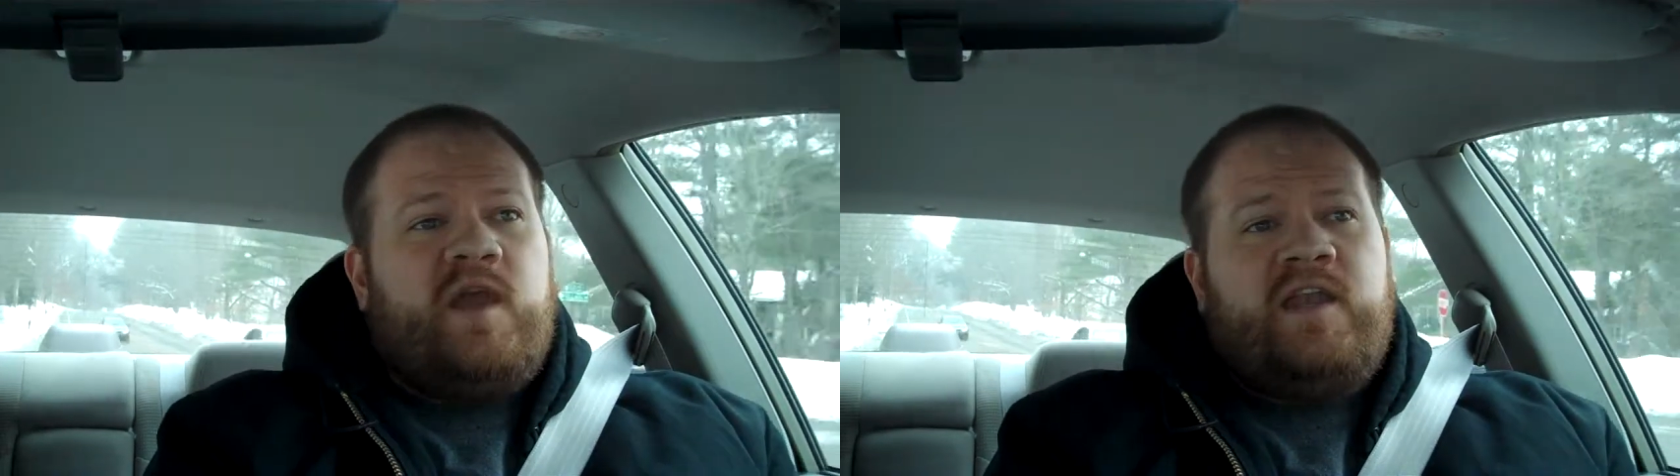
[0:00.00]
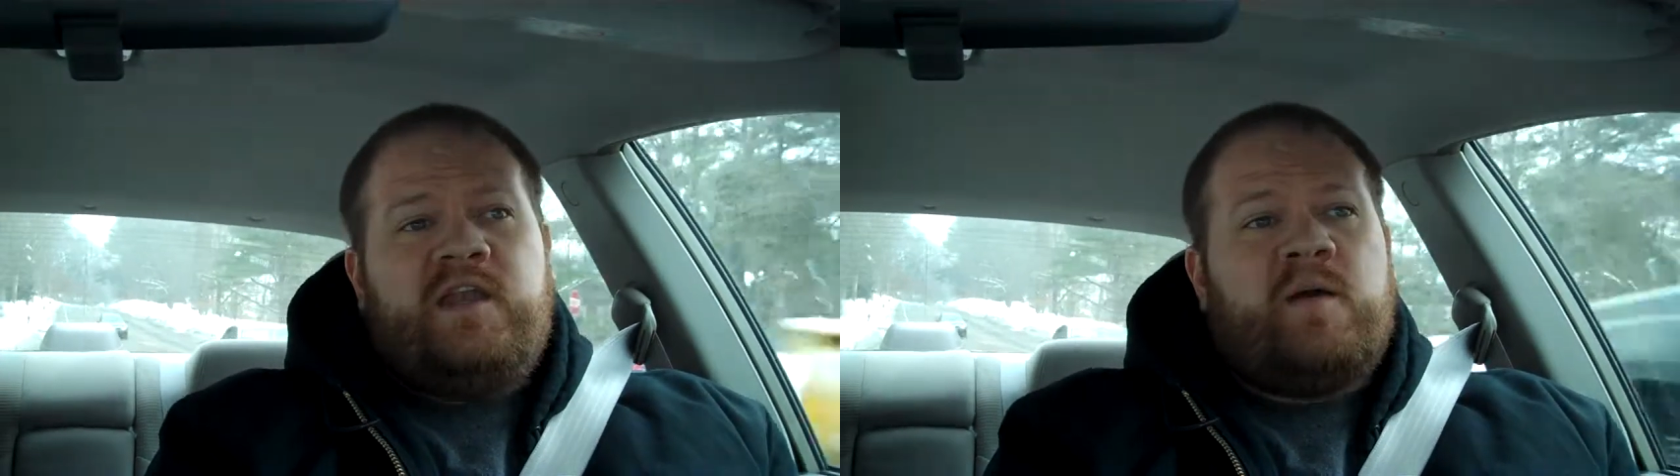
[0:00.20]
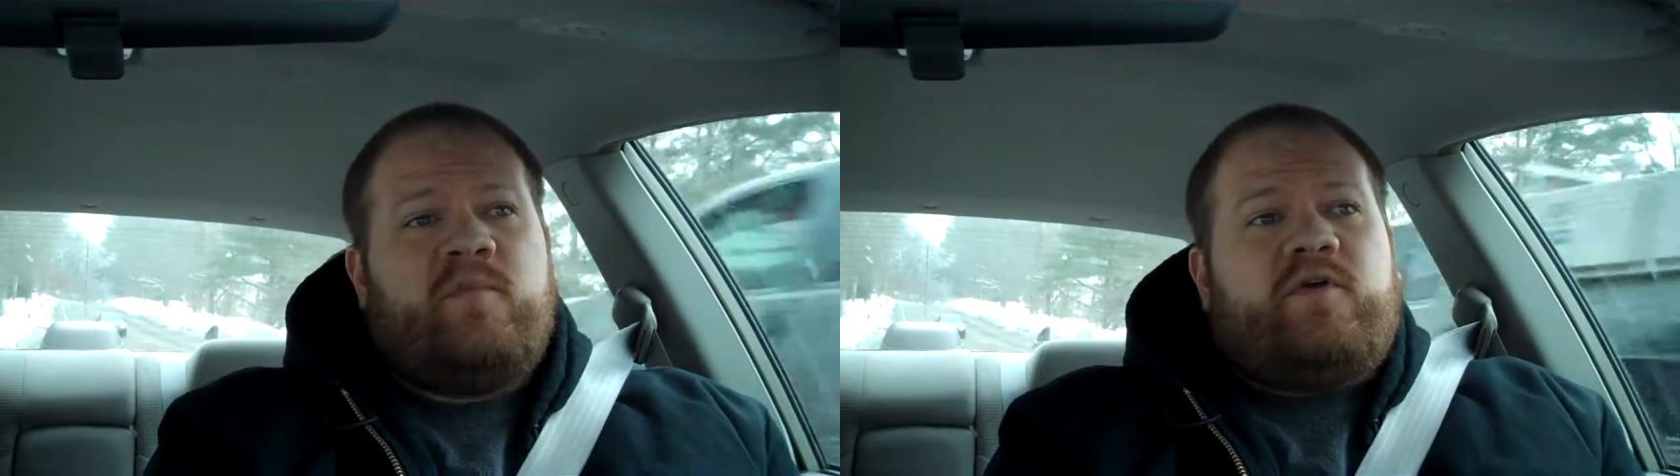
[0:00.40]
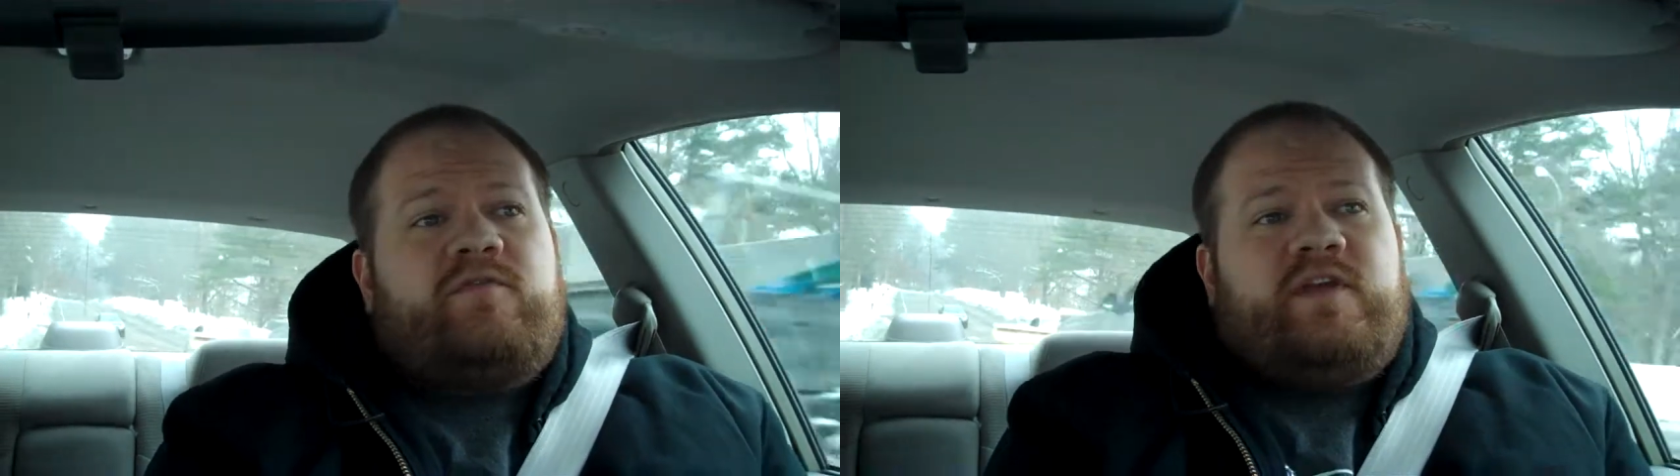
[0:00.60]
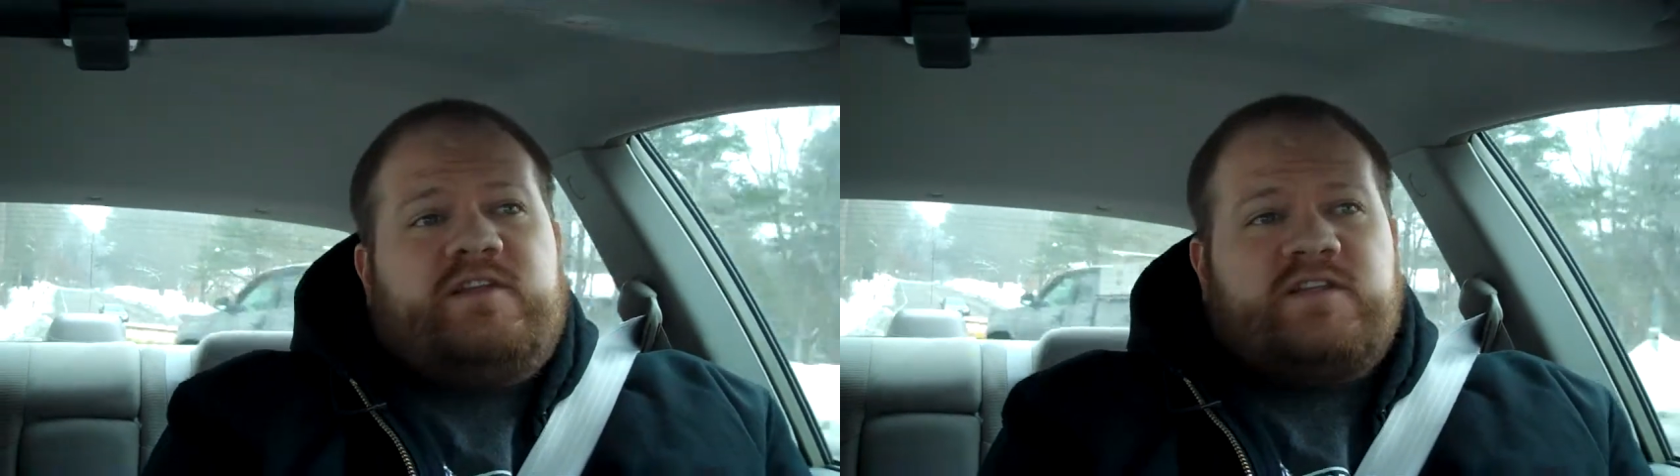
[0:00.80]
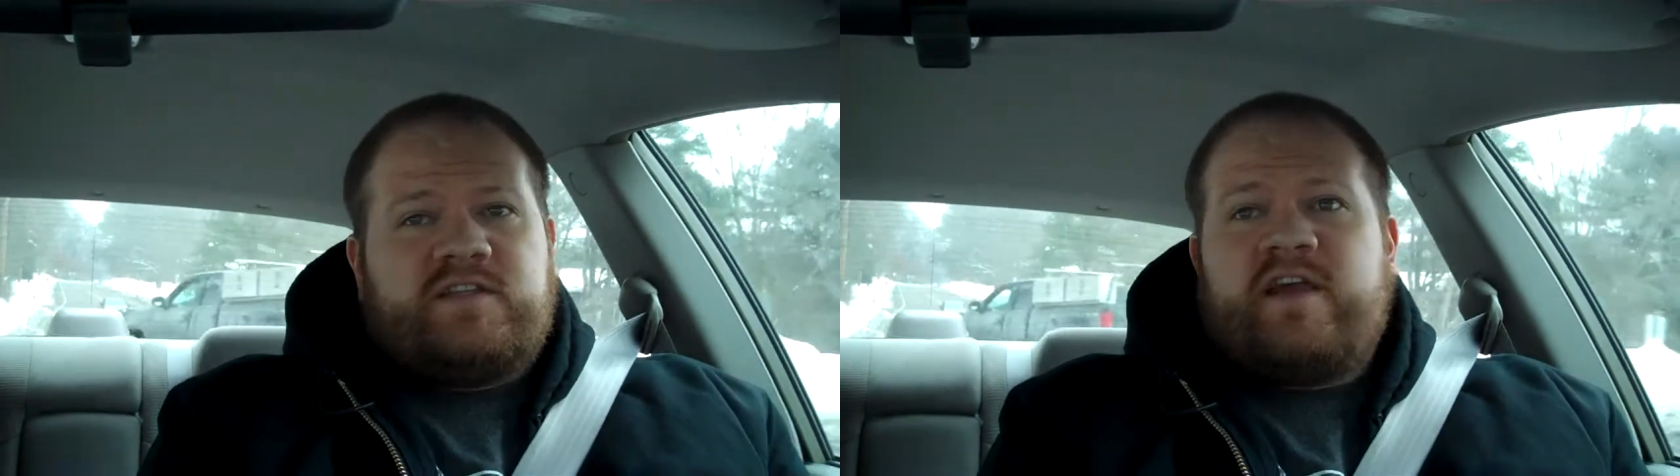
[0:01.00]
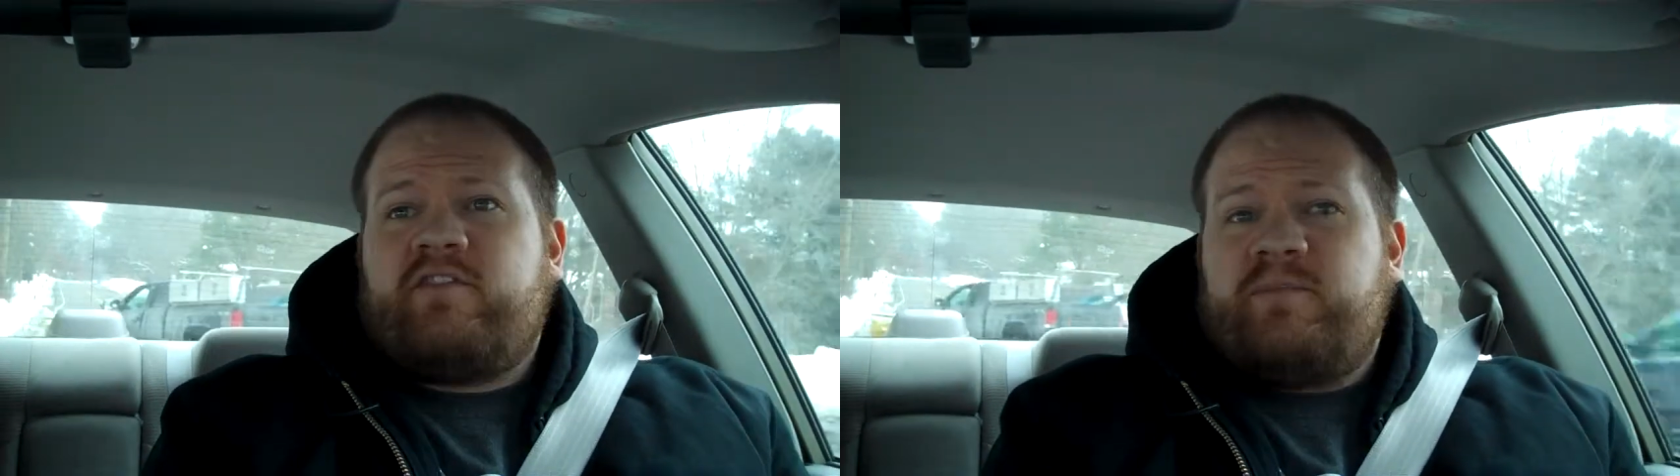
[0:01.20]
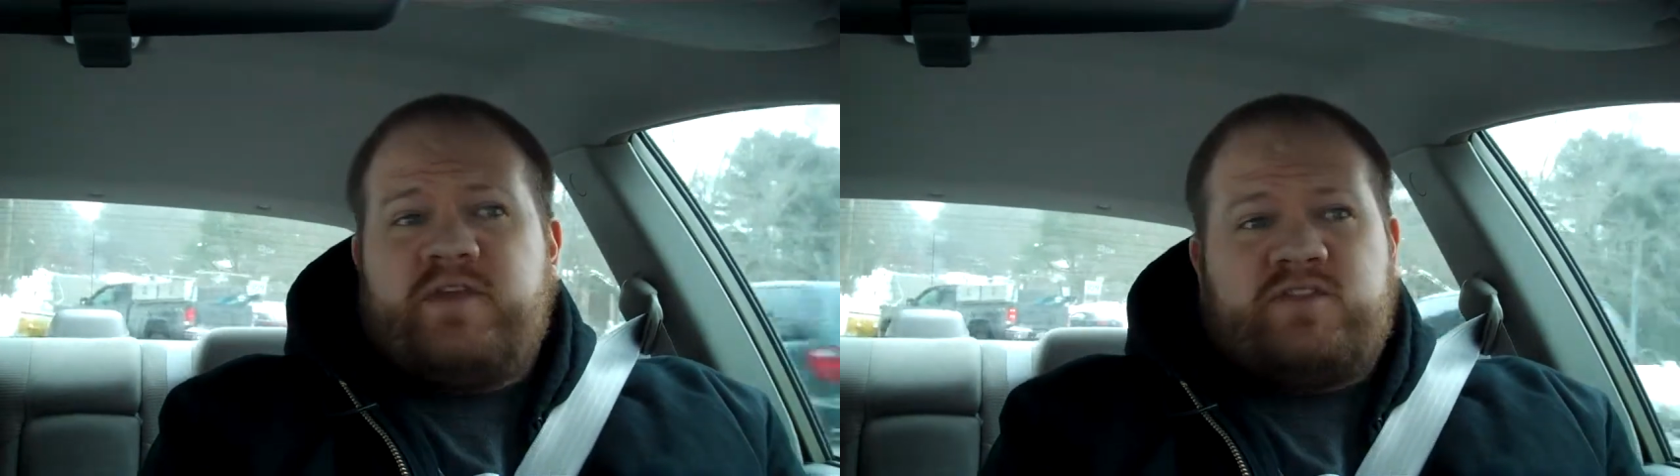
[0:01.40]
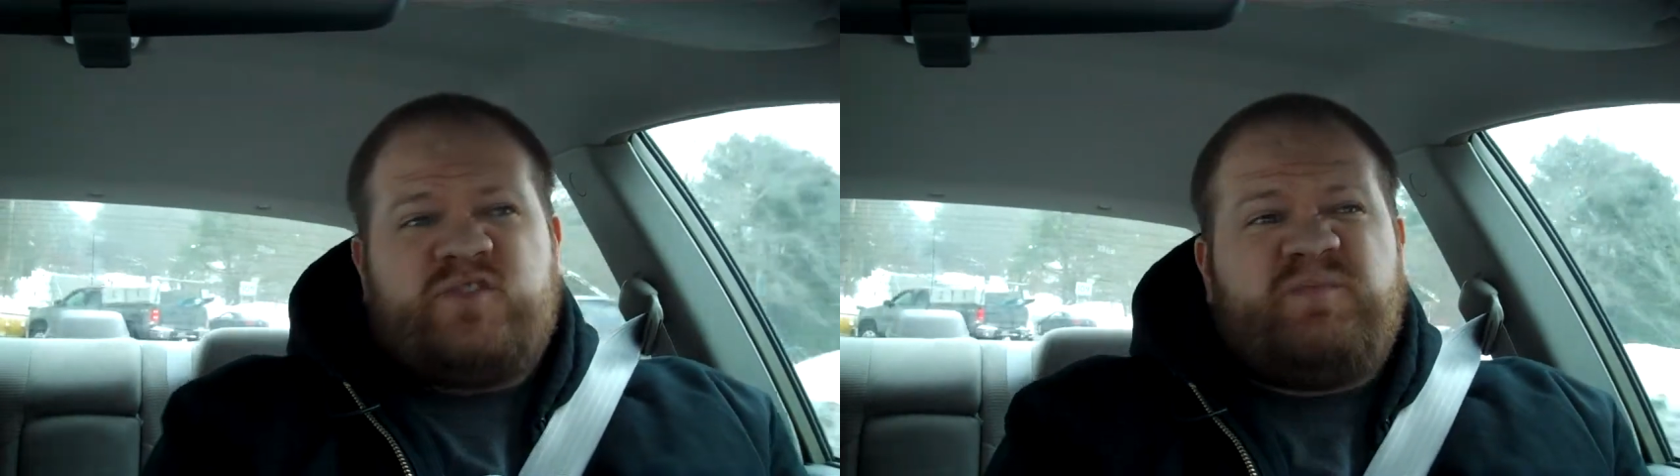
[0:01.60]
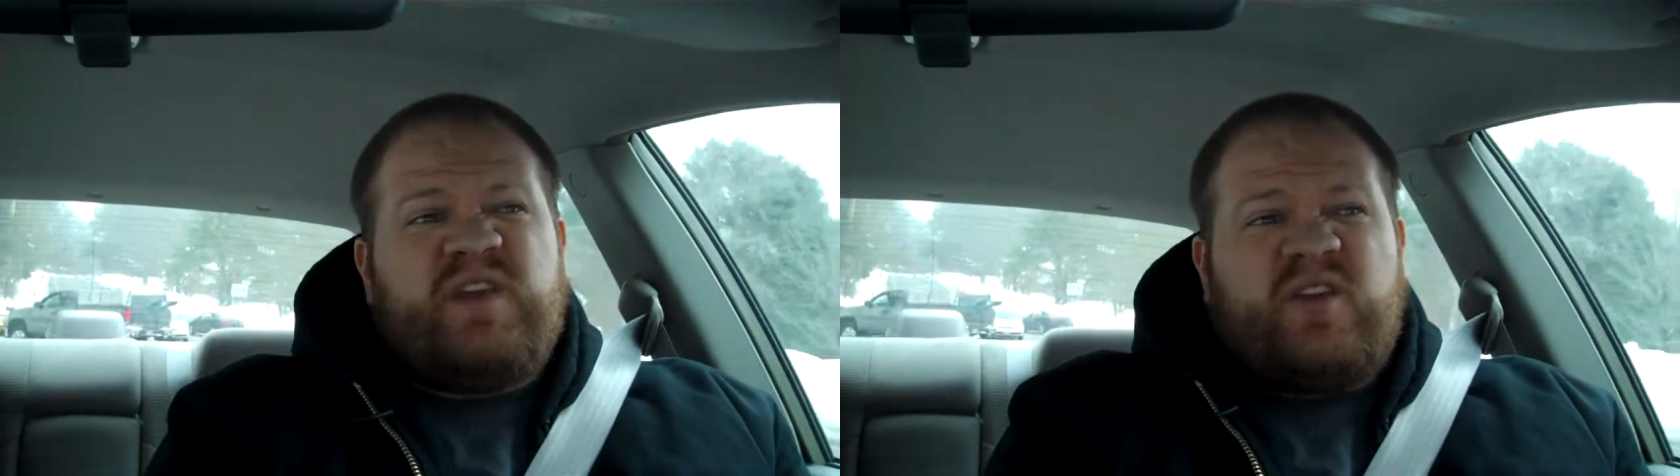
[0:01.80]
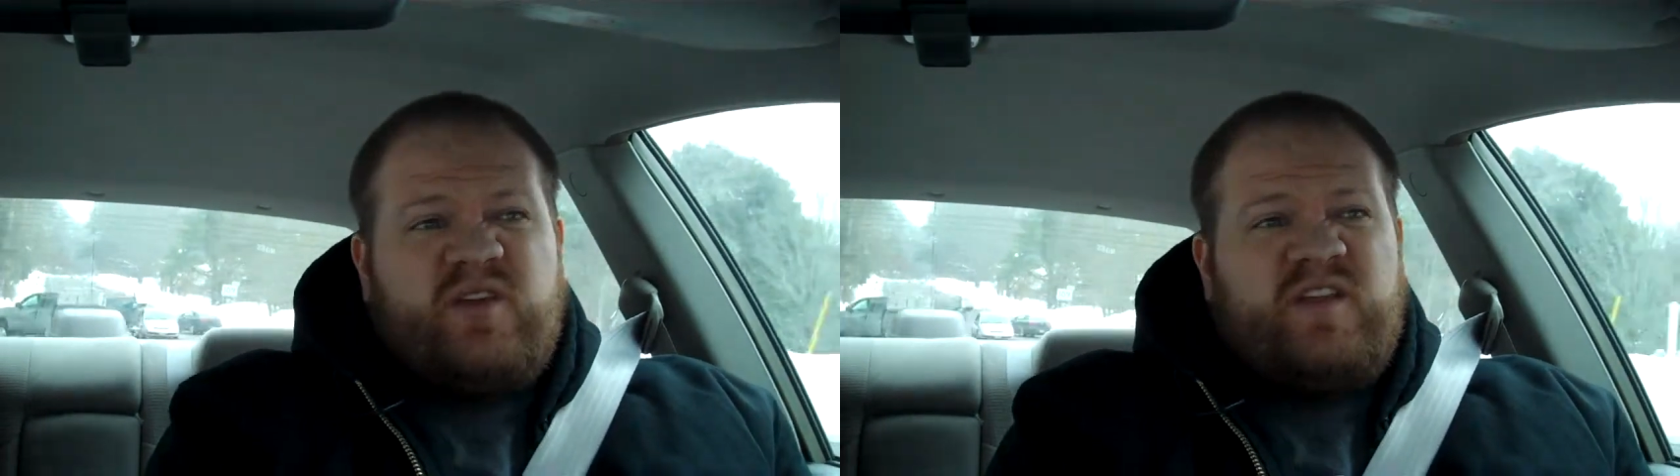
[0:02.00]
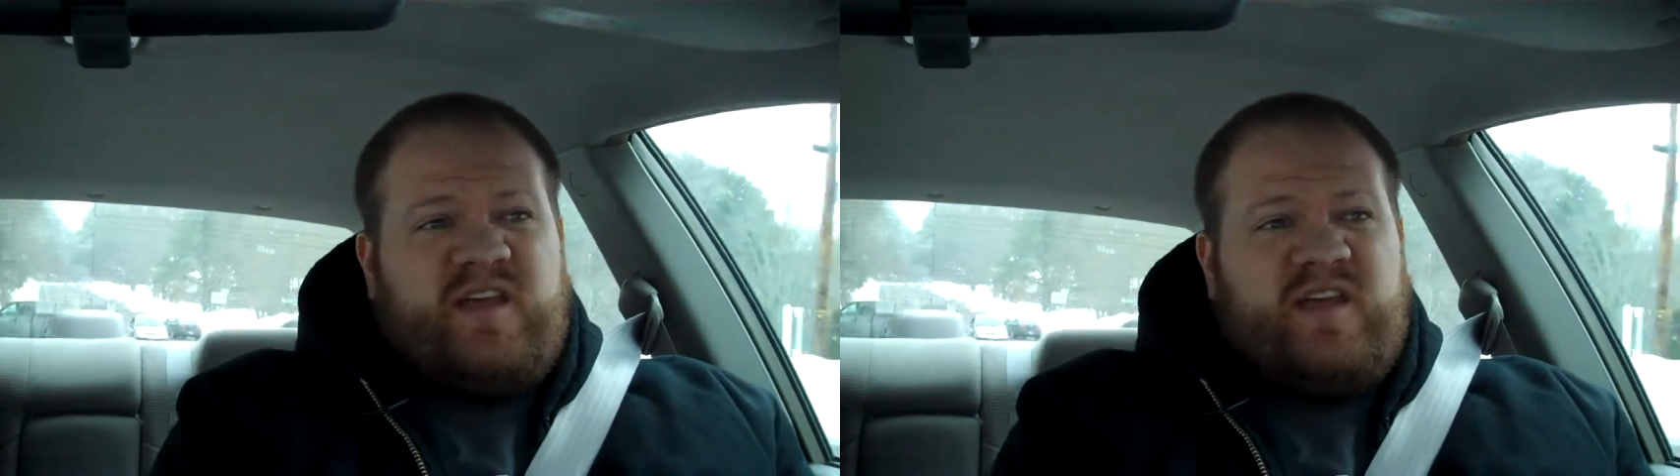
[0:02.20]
any number of things. It doesn't have to be a speaker.